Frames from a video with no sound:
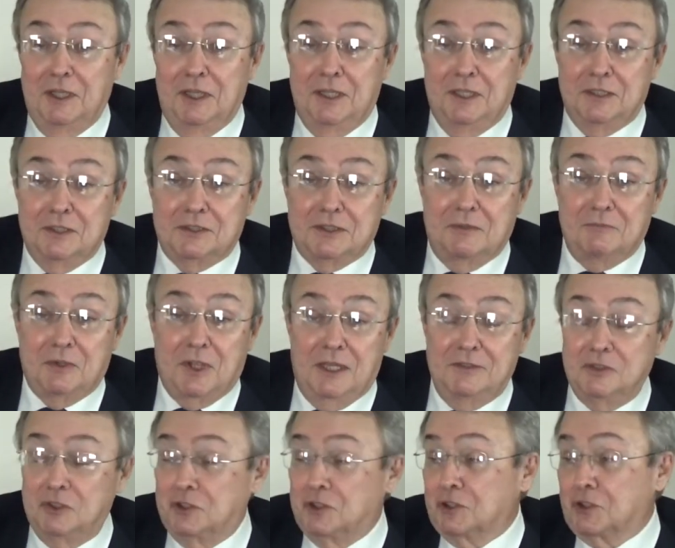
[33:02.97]
And
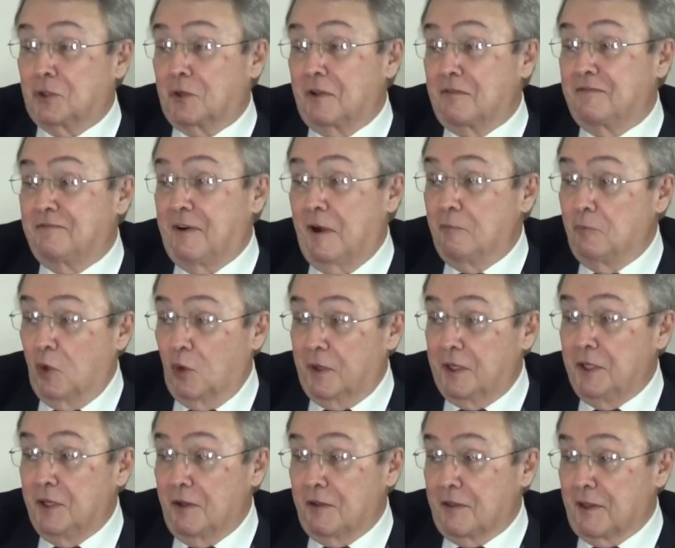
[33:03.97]
sometimes you just sort of
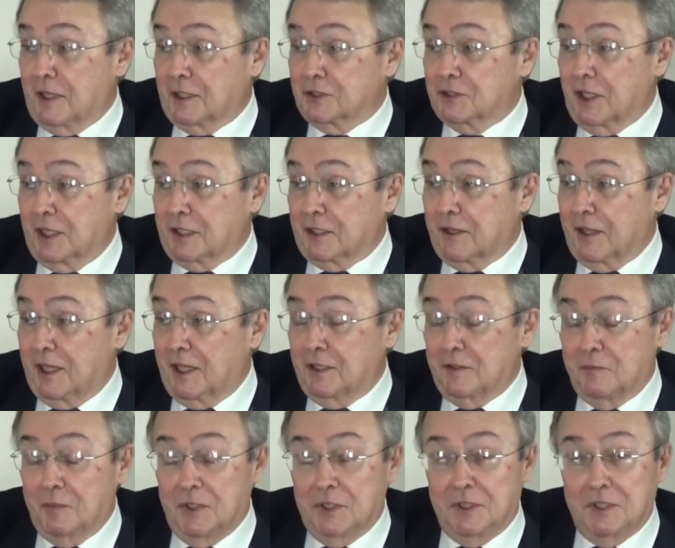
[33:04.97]
fumble into things like
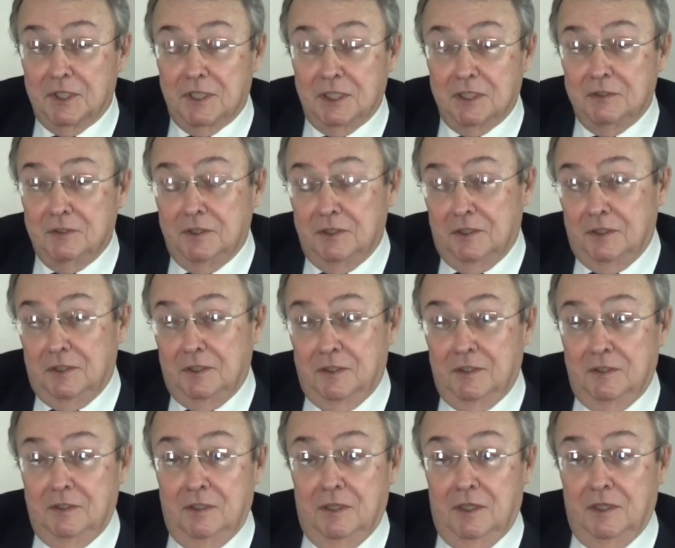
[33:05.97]
that. But uh,
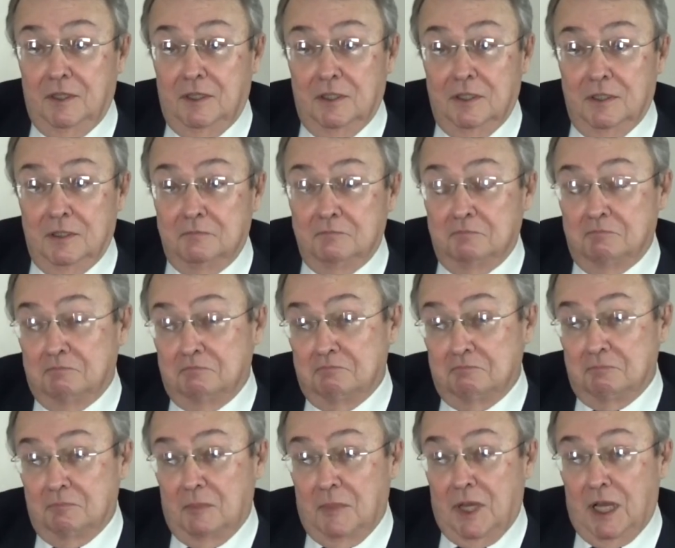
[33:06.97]
uh
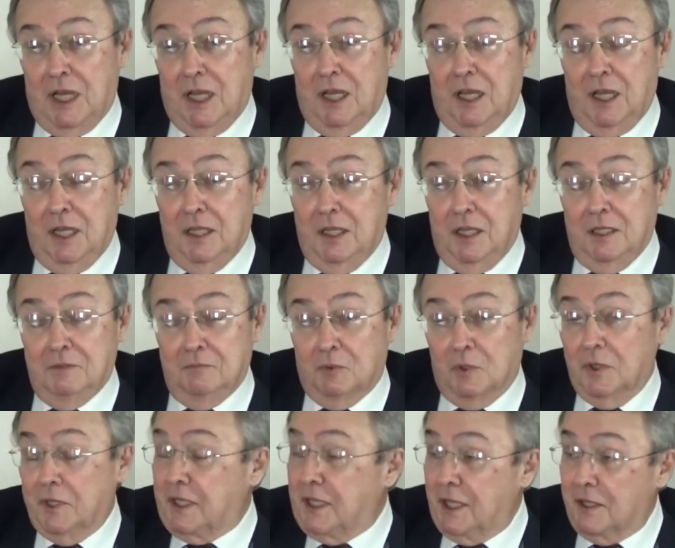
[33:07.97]
I, I,
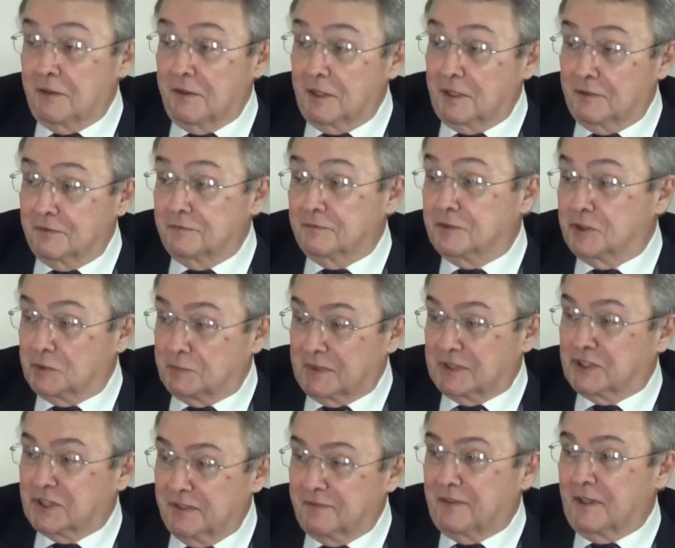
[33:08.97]
really can't think of
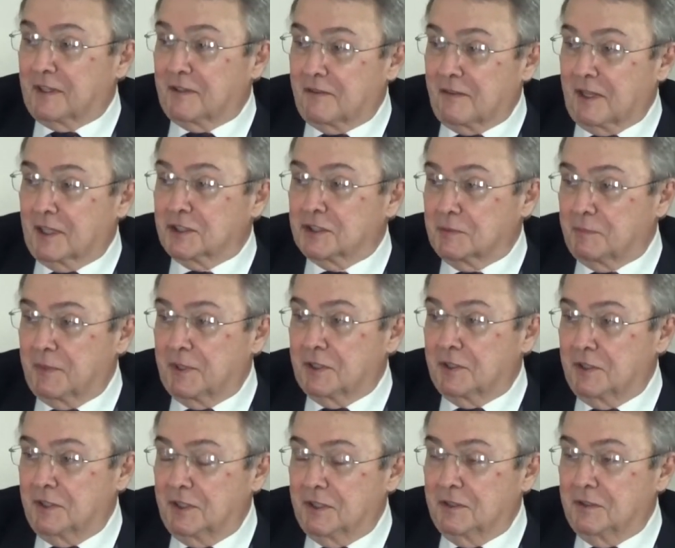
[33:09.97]
specifics. Yeah,
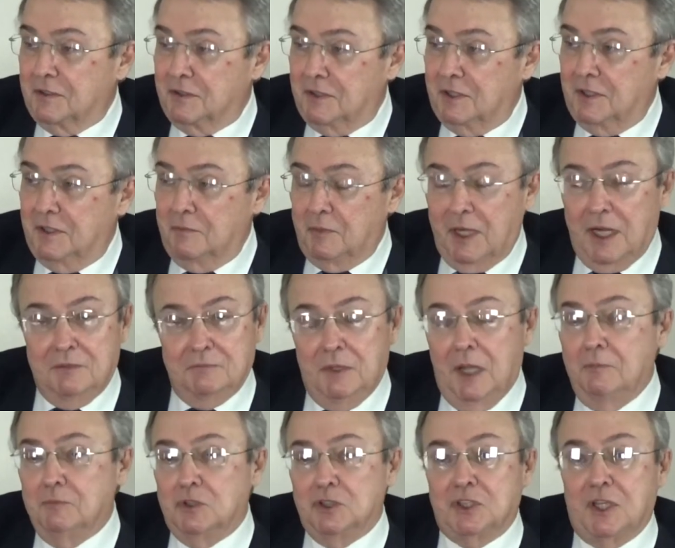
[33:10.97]
specific. you know. But
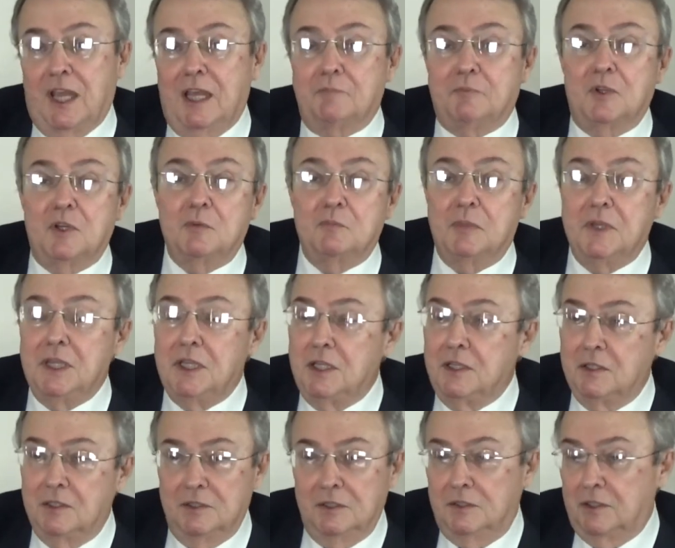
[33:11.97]
I'm, I'm just happy to
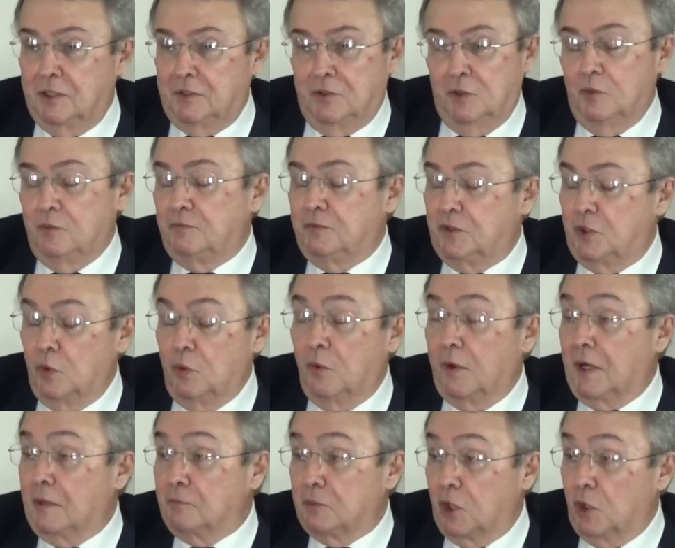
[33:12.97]
be, to, to do
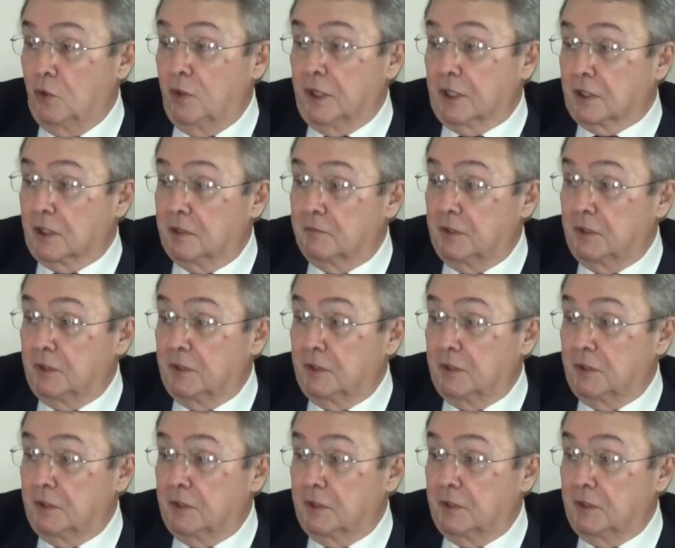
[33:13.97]
what I'm doing.